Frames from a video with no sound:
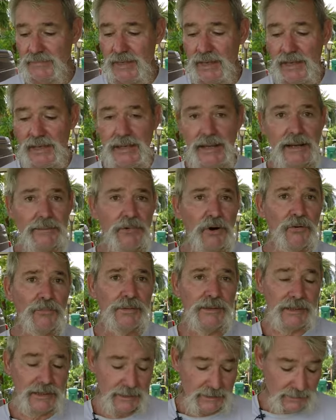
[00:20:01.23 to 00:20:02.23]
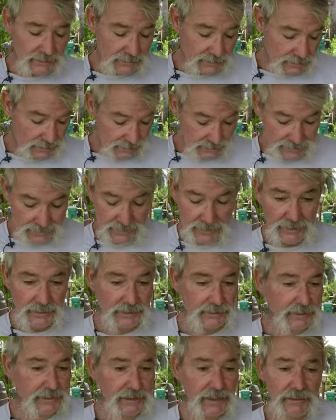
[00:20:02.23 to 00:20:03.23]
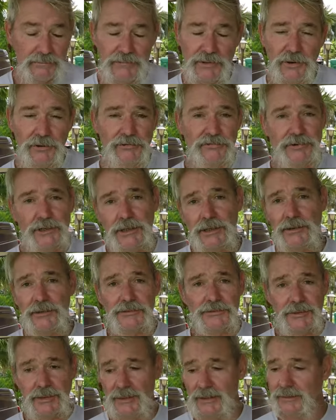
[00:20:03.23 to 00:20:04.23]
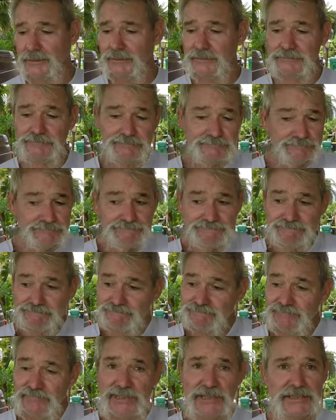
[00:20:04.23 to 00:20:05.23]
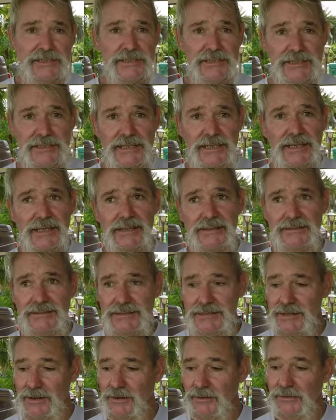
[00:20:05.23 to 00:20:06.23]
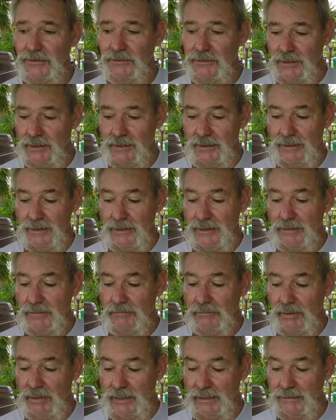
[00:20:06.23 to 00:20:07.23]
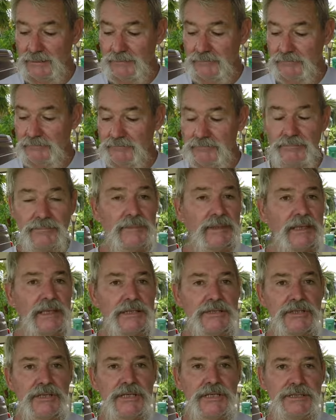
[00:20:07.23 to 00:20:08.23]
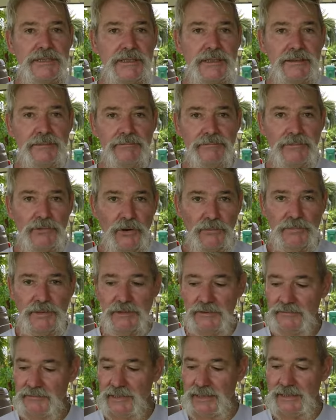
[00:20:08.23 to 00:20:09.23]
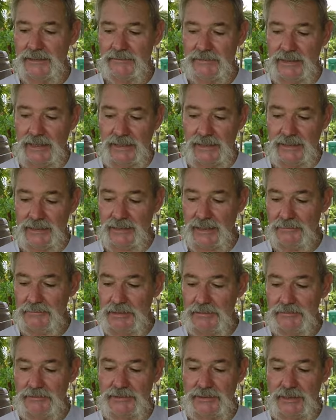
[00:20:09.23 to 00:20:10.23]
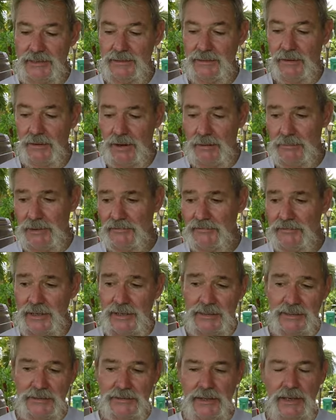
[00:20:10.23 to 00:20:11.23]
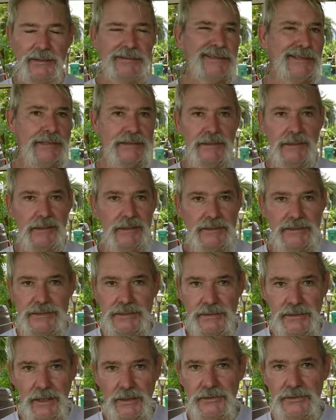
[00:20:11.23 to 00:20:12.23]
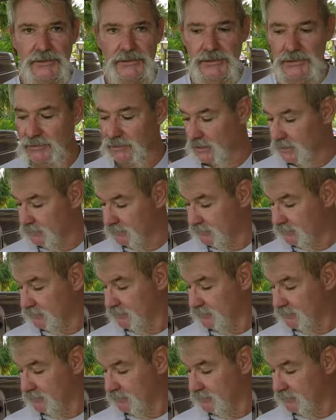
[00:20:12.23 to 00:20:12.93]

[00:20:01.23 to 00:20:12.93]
hey, I'm open to anything. Like I say, I'm no frills, and this is it. So, but it's easy. Don't be afraid of it. I get a lot of people saying, oh, I'm afraid to try. It's nothing to it.